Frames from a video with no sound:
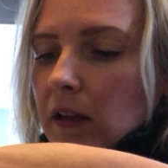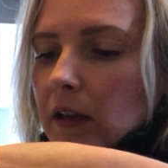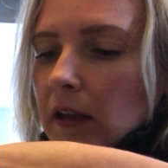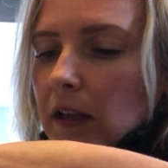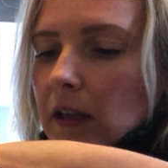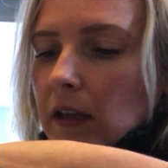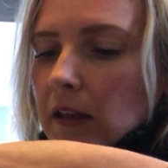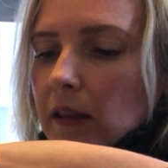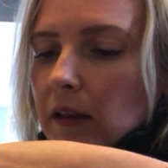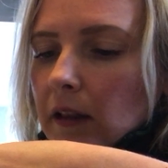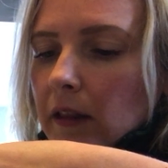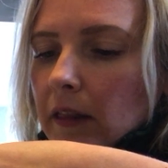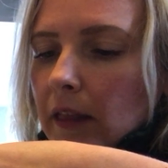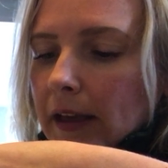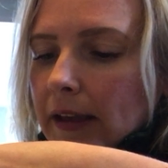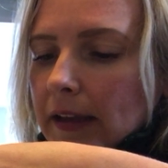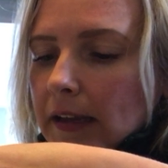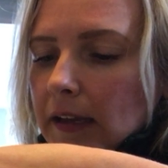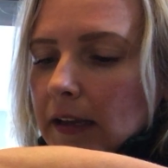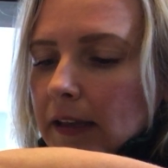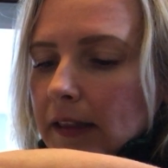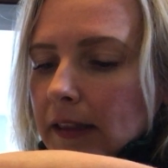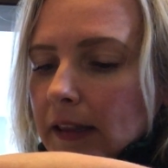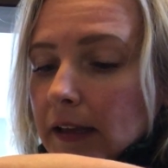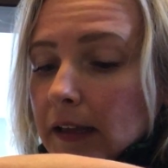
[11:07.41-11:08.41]
in the
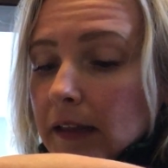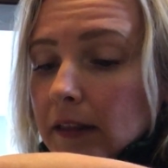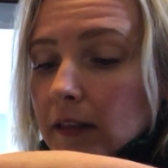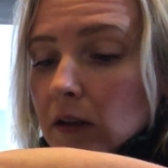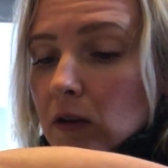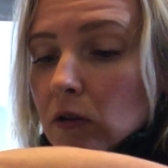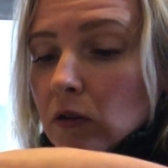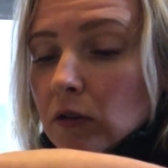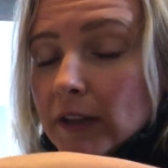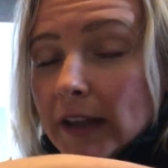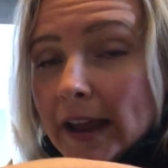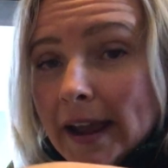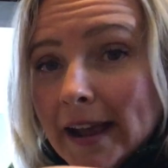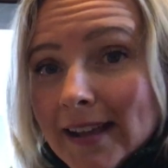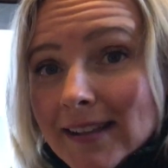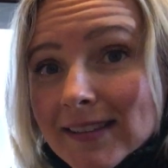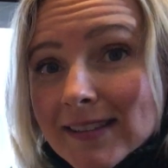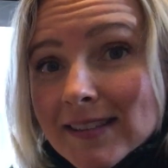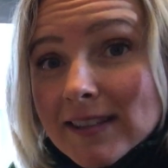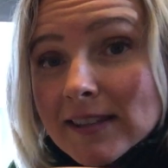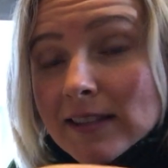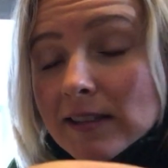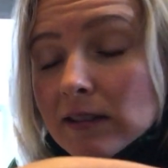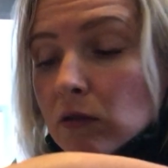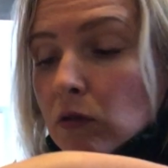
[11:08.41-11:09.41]
lichen, like little
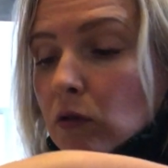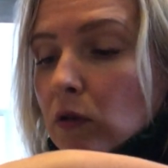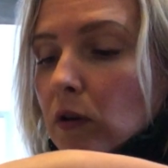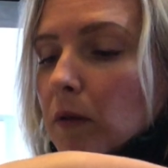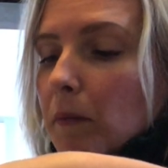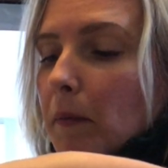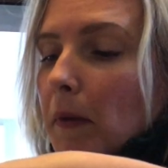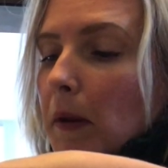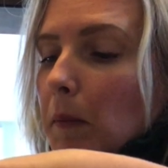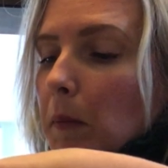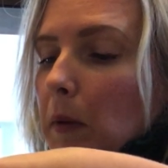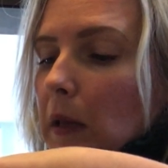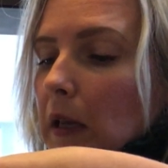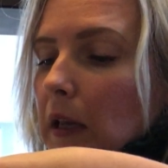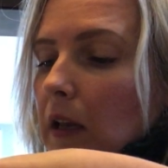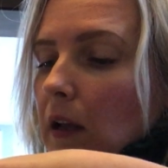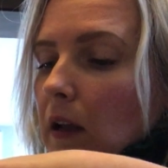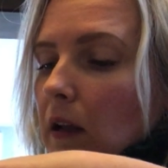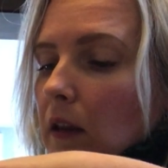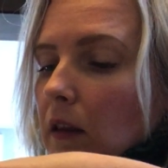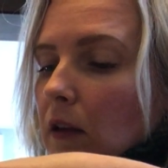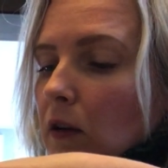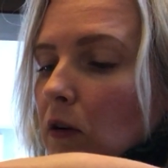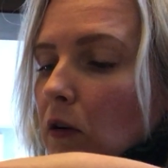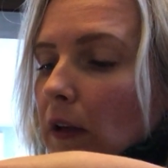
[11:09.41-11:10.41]
gnats or maybe
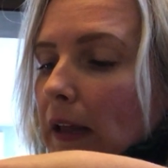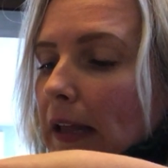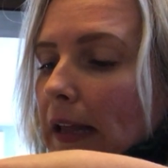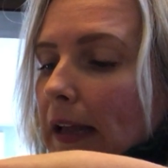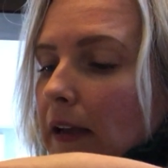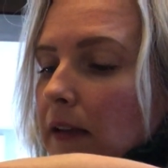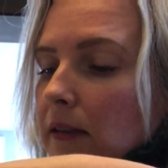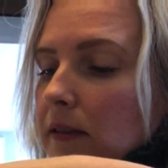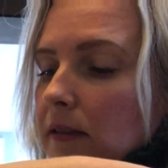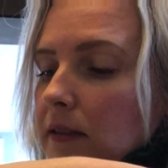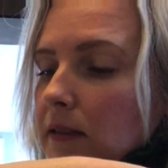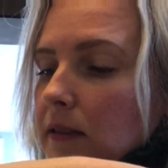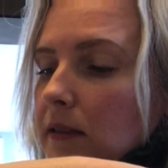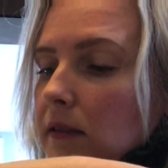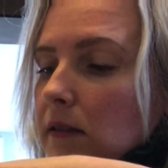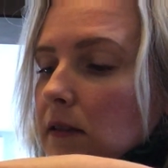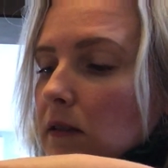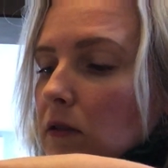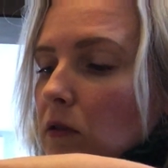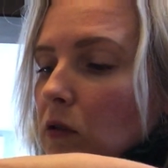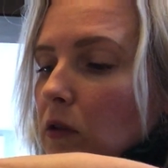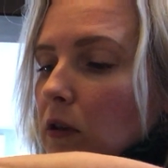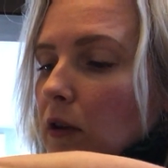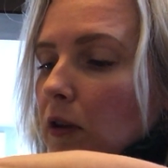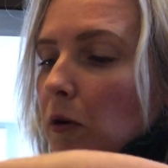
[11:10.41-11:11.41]
little ants
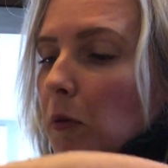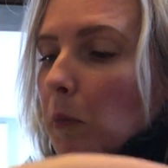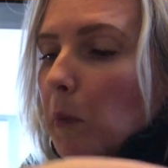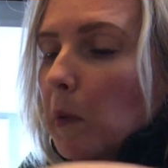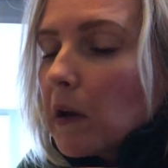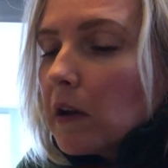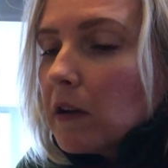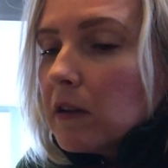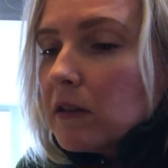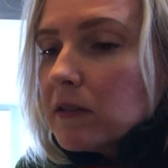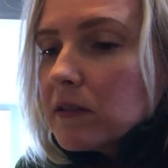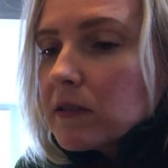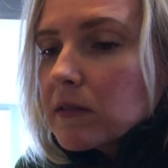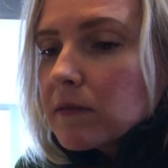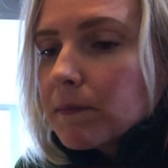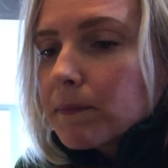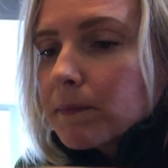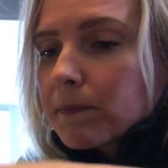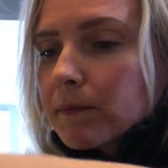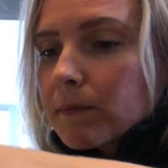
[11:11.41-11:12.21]
or little bugs.